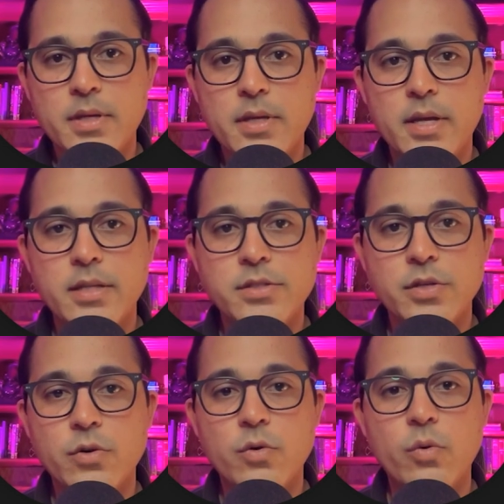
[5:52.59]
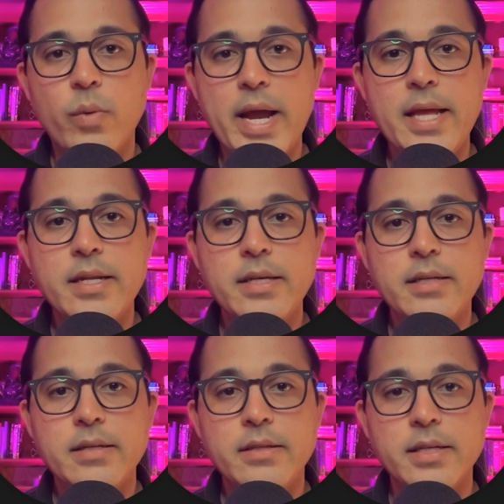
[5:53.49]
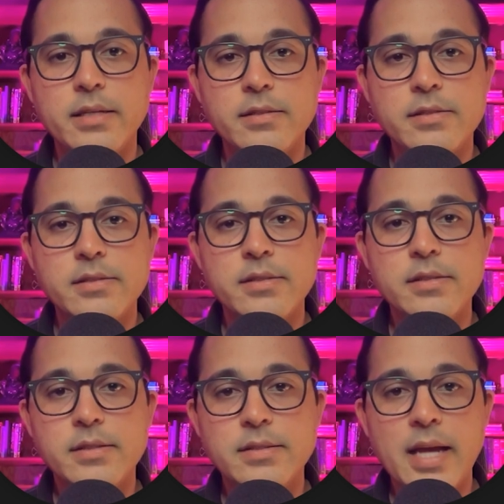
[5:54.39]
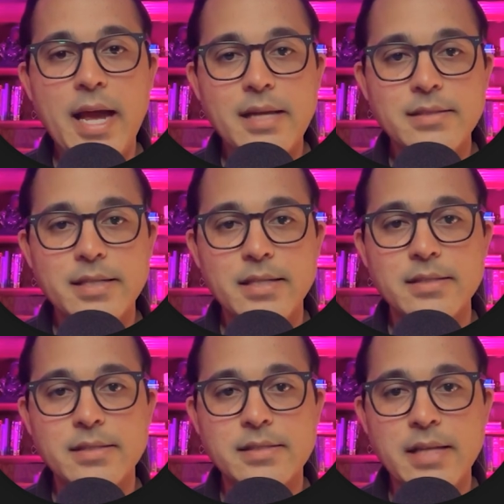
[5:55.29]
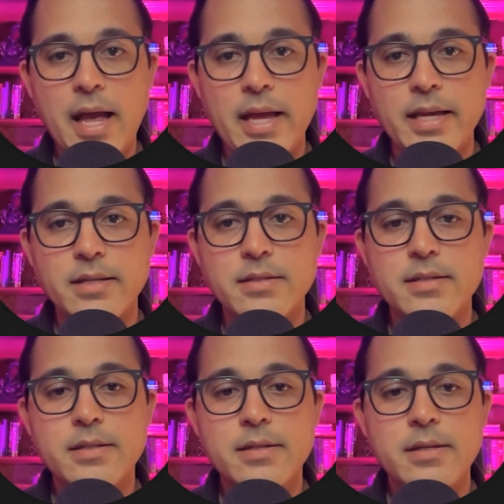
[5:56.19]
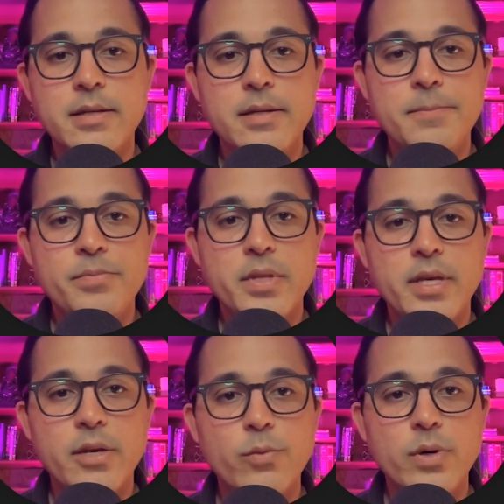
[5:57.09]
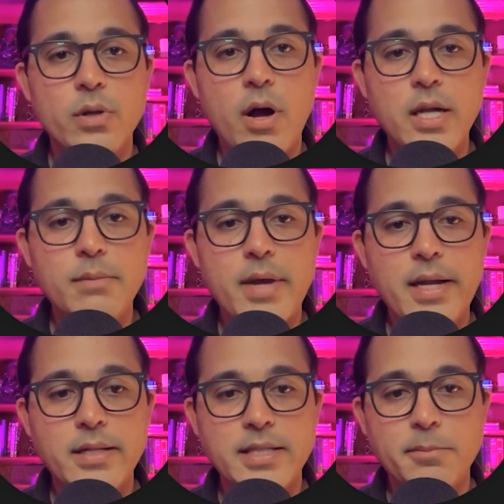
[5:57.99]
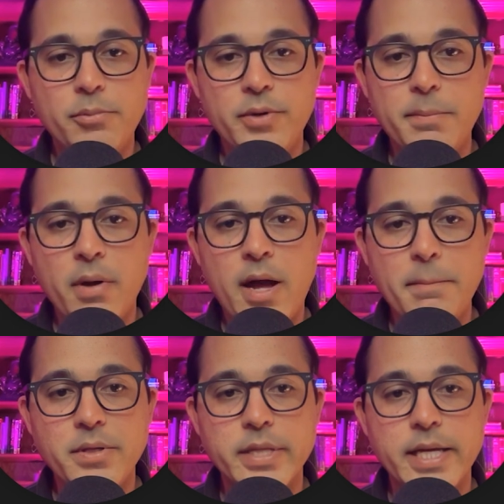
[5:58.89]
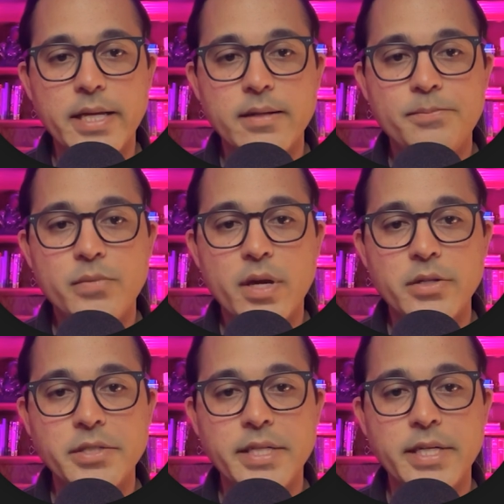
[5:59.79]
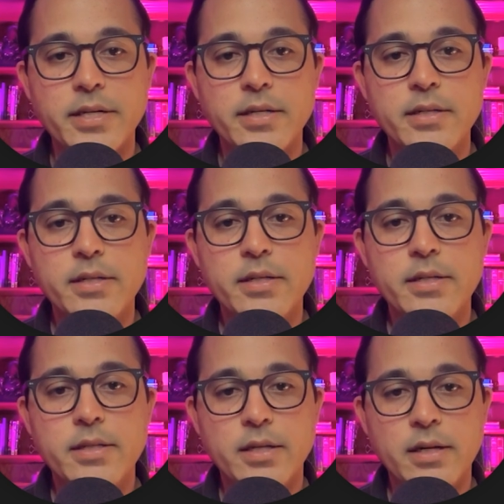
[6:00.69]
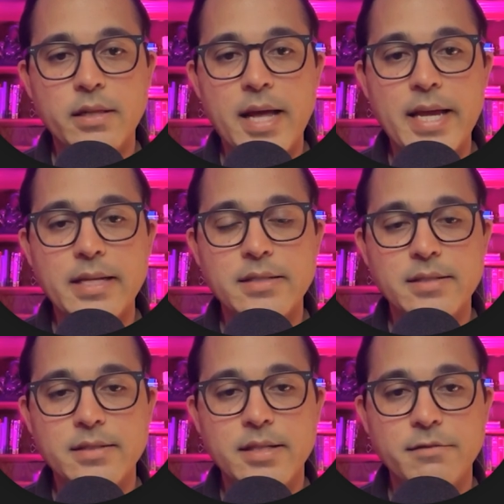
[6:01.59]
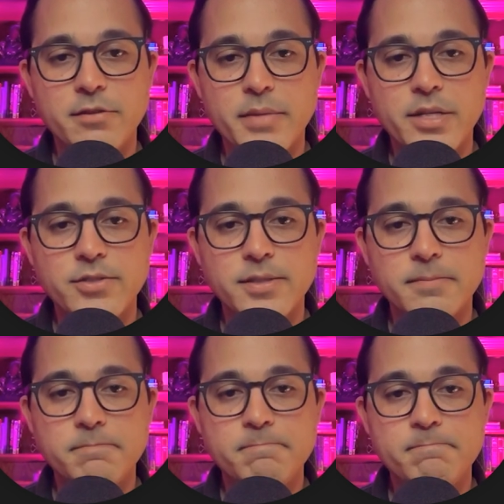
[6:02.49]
And so when this task is assigned, it will automatically pre-populate under here the client information.